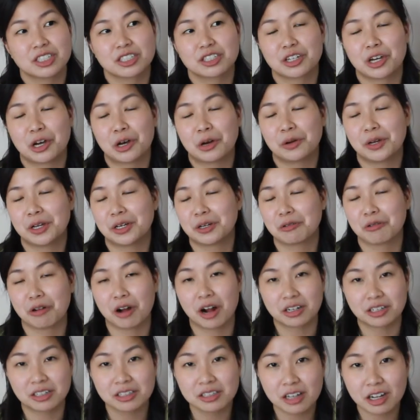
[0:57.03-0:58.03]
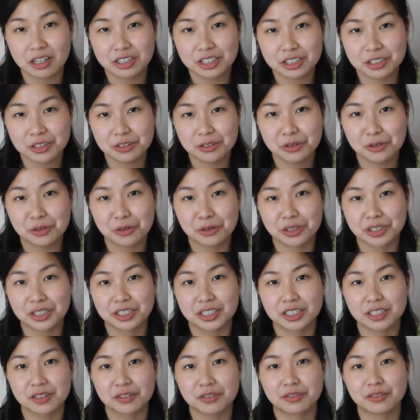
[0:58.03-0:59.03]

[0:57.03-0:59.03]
go in chronological order